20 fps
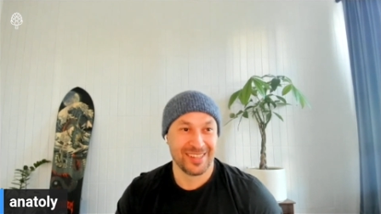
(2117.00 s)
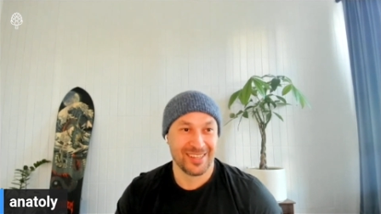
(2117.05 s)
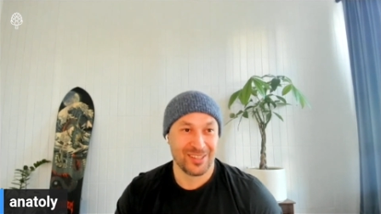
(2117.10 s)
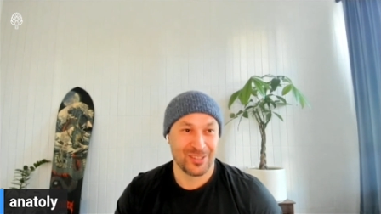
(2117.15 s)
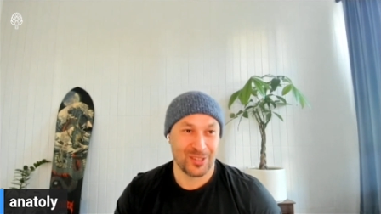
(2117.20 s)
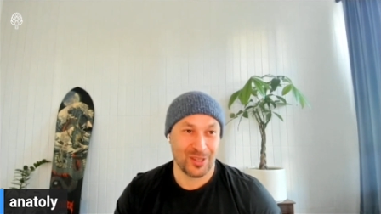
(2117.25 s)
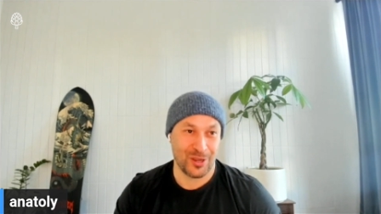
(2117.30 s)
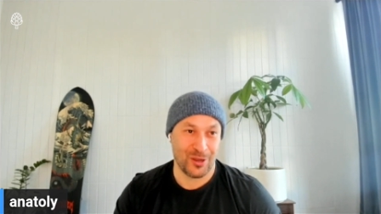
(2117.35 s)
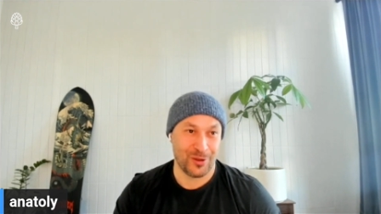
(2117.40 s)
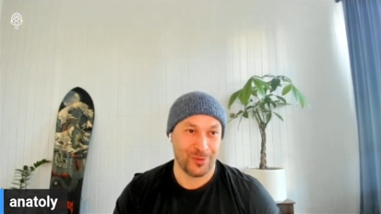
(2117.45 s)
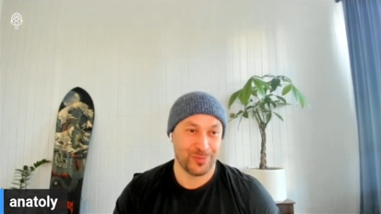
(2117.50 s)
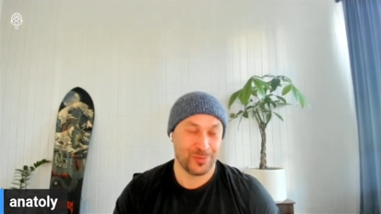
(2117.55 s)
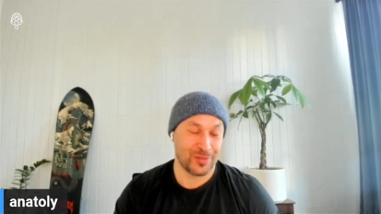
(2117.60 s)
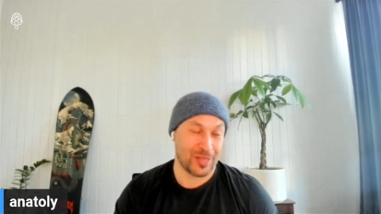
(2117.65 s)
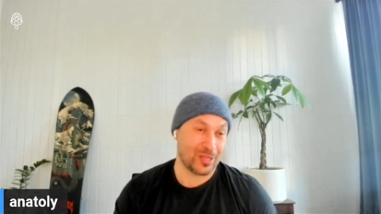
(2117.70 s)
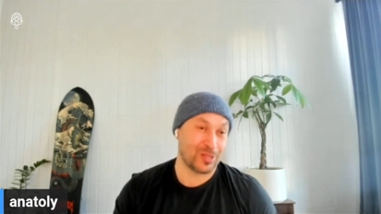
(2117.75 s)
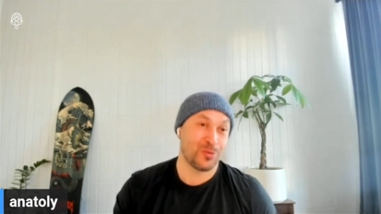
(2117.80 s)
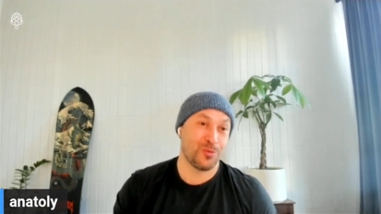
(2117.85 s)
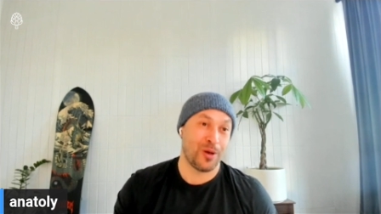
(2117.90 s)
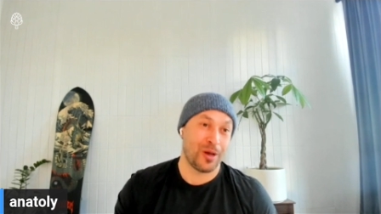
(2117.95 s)
So
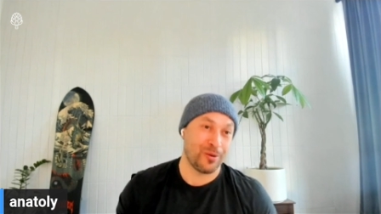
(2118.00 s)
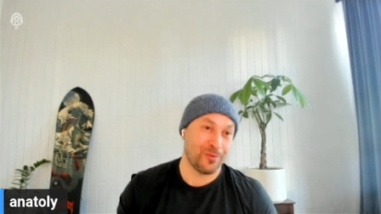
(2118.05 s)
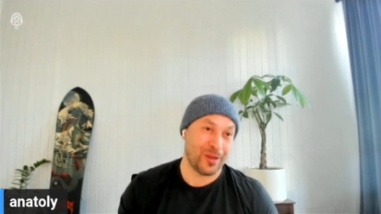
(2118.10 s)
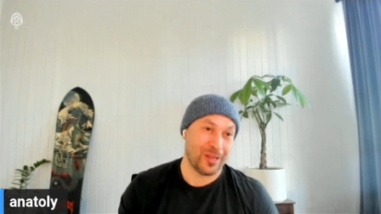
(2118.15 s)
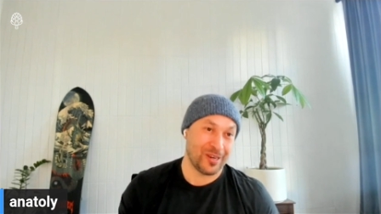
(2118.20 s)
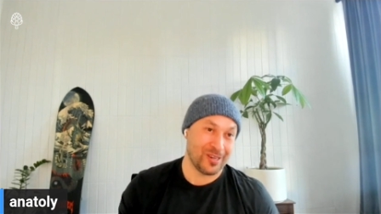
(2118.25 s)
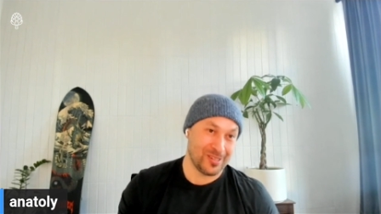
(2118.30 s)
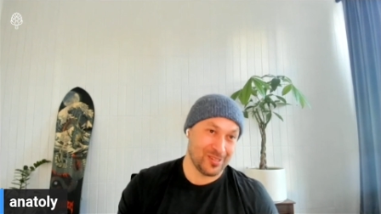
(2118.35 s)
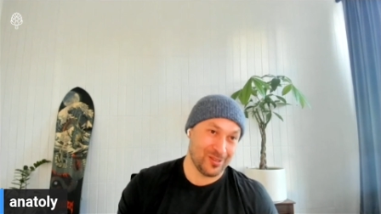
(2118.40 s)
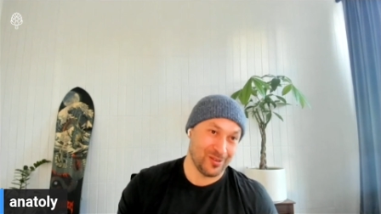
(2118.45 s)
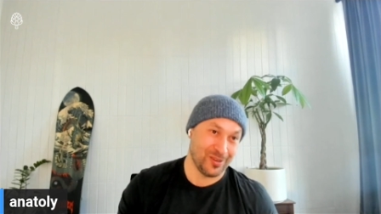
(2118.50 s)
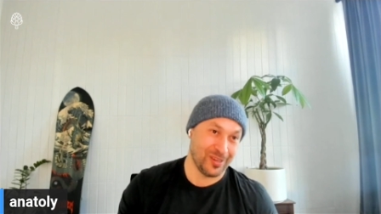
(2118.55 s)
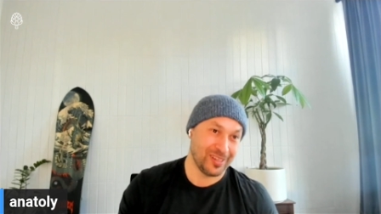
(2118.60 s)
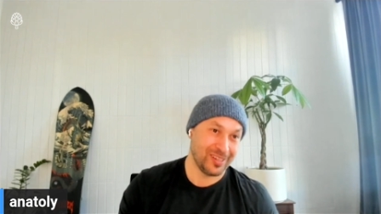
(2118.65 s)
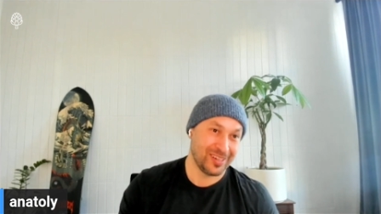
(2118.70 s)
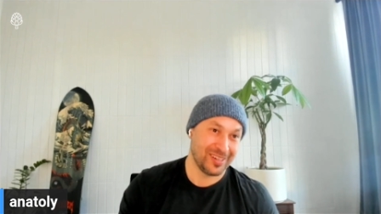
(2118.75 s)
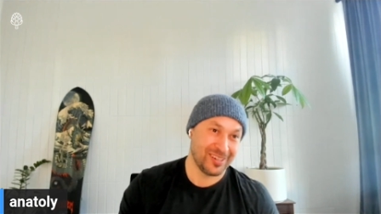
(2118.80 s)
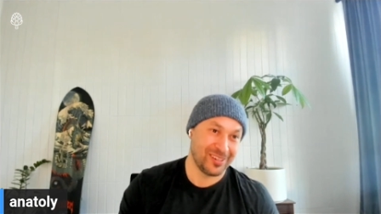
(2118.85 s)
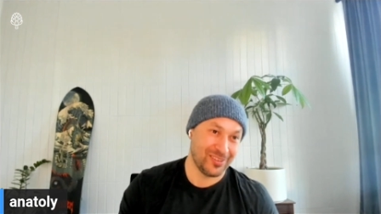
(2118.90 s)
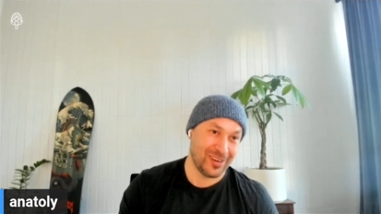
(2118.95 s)
that's one way to do it,
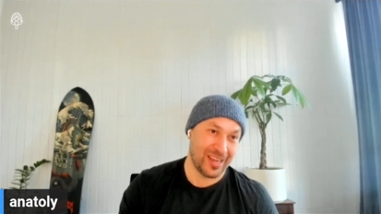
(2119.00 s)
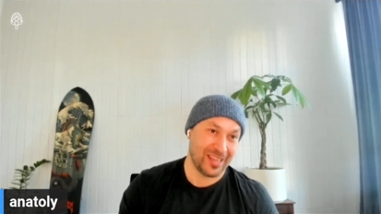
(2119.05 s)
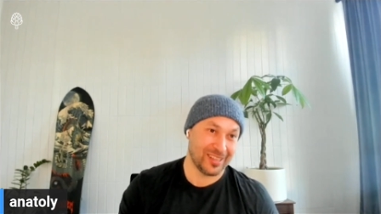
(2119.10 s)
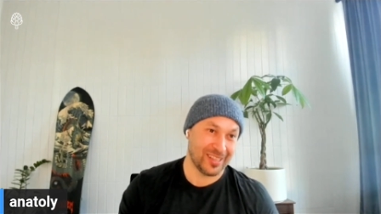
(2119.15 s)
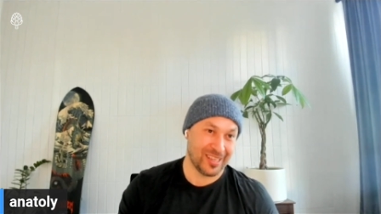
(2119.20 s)
right?